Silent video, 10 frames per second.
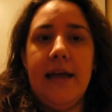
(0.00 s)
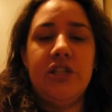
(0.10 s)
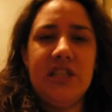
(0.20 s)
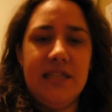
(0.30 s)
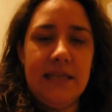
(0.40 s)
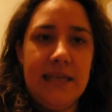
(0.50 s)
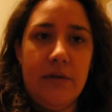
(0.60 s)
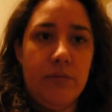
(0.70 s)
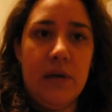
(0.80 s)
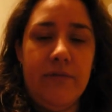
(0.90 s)
and just
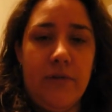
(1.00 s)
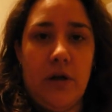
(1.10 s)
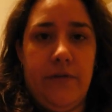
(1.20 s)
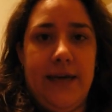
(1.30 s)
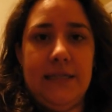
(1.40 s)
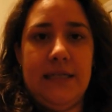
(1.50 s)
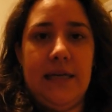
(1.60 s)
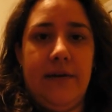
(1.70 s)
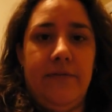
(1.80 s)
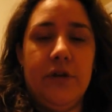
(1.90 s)
get rid of all that
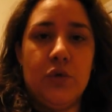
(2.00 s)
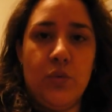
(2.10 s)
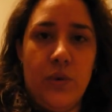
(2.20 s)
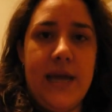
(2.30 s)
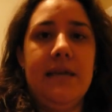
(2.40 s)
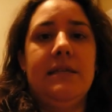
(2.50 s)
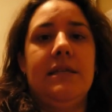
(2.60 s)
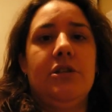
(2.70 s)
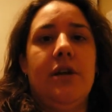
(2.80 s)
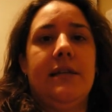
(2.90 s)
stuff. There's ways
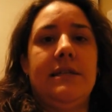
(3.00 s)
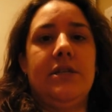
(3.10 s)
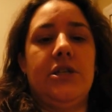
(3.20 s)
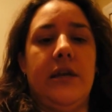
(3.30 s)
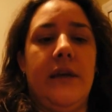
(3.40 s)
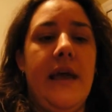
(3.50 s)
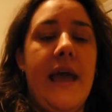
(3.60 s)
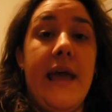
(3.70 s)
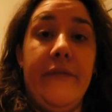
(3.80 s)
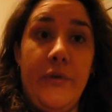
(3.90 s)
to transition.
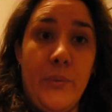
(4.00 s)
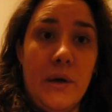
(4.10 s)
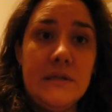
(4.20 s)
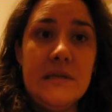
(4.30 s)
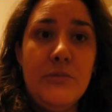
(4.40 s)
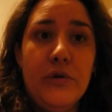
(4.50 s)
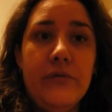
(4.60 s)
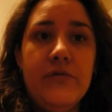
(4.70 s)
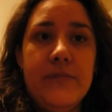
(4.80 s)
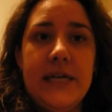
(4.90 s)
If you want some more
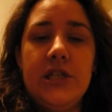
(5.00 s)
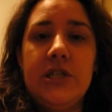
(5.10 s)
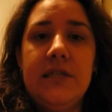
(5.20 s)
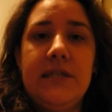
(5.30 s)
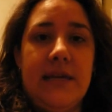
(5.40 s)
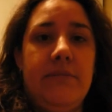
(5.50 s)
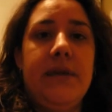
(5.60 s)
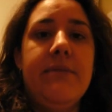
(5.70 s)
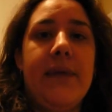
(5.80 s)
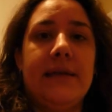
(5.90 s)
information, send
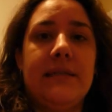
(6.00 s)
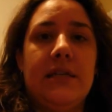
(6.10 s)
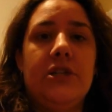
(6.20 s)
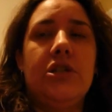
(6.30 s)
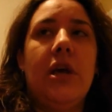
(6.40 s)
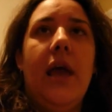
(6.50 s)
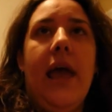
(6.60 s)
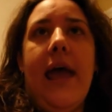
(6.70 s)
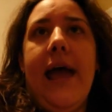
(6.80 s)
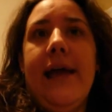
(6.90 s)
me a message,
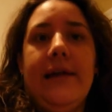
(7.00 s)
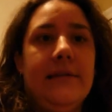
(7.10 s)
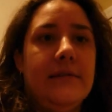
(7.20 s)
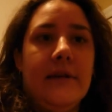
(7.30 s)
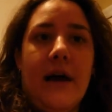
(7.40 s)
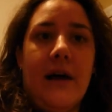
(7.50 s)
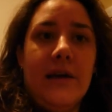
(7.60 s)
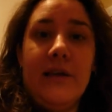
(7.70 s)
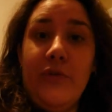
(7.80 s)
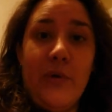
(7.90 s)
and
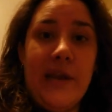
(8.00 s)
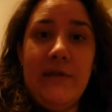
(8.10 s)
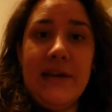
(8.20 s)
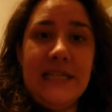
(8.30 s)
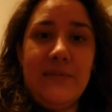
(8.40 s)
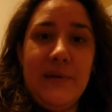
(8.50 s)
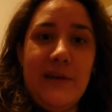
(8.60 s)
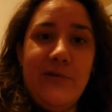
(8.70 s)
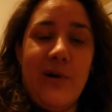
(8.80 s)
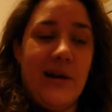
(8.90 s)
I'll give you any recipe
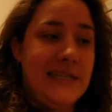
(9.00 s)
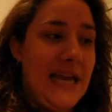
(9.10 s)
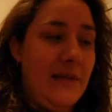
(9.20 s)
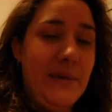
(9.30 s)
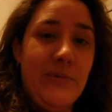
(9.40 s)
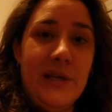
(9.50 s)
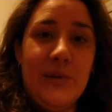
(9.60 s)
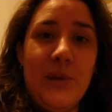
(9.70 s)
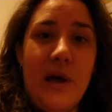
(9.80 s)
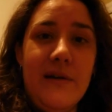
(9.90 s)
you want. Tell me what
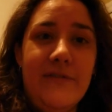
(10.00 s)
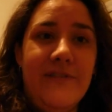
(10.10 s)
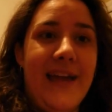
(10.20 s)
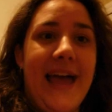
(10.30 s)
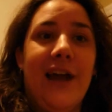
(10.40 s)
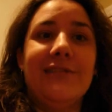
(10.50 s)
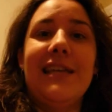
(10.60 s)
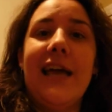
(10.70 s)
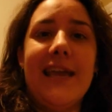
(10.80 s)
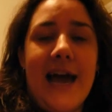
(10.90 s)
you love, and I'll
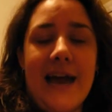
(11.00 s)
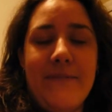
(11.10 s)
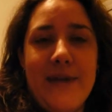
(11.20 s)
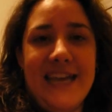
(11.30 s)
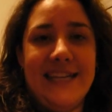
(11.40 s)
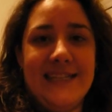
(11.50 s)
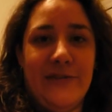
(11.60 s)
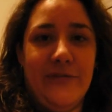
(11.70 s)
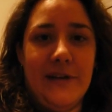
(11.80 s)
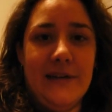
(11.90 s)
tell you how to make it
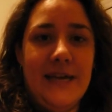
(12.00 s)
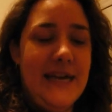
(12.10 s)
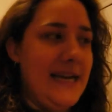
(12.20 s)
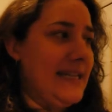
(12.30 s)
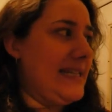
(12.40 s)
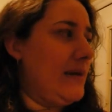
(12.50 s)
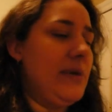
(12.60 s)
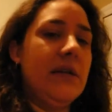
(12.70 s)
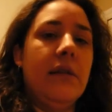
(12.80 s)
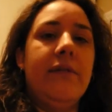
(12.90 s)
different. Tell
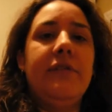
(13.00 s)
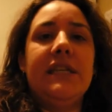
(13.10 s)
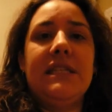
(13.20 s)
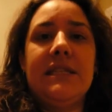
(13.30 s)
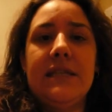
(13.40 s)
me you love this